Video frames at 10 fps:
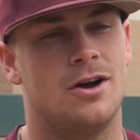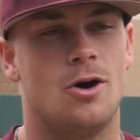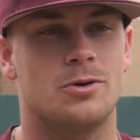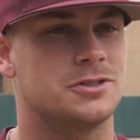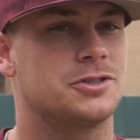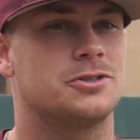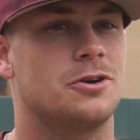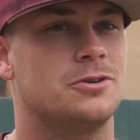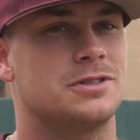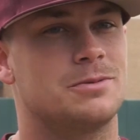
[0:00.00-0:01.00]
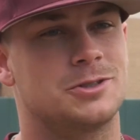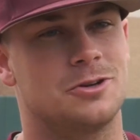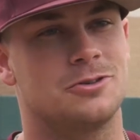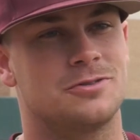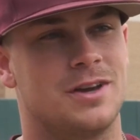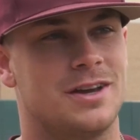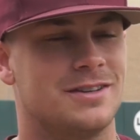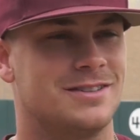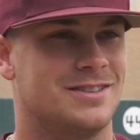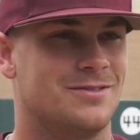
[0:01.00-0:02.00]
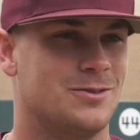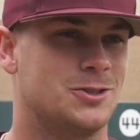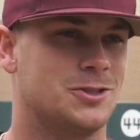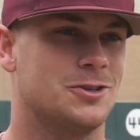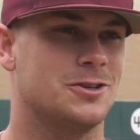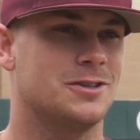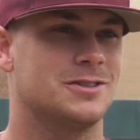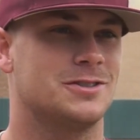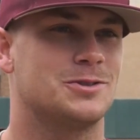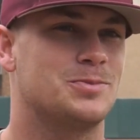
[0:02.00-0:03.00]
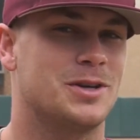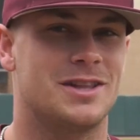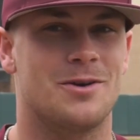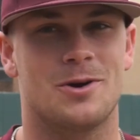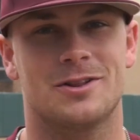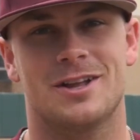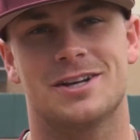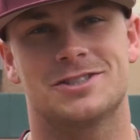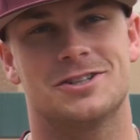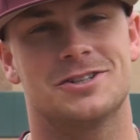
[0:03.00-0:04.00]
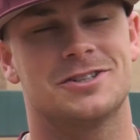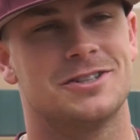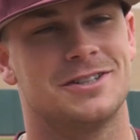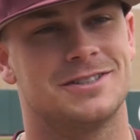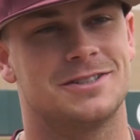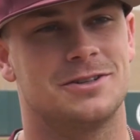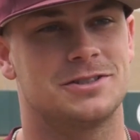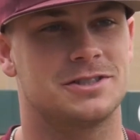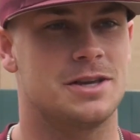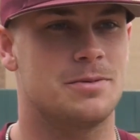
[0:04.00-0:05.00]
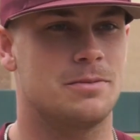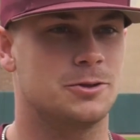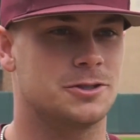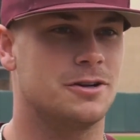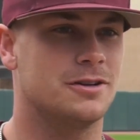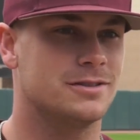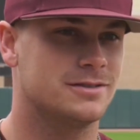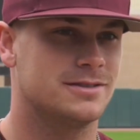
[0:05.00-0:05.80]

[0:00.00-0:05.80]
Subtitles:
Always the Astros. I'm a Astros fan for sure. So it was big. They won it last year. So let's just keep on pushing on.